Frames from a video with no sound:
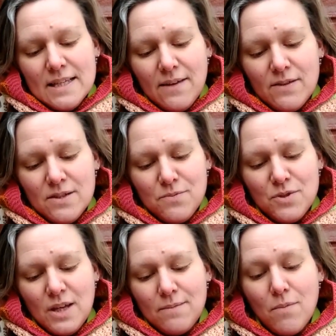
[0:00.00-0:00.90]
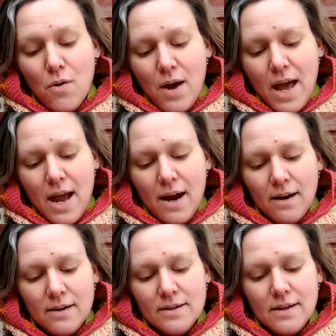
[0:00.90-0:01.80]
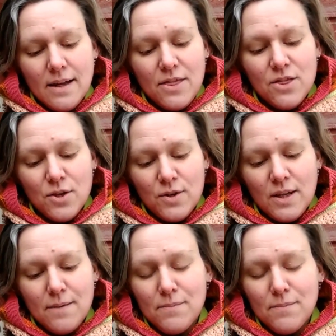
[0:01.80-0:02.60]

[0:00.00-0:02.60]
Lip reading: 70% mohair and 30%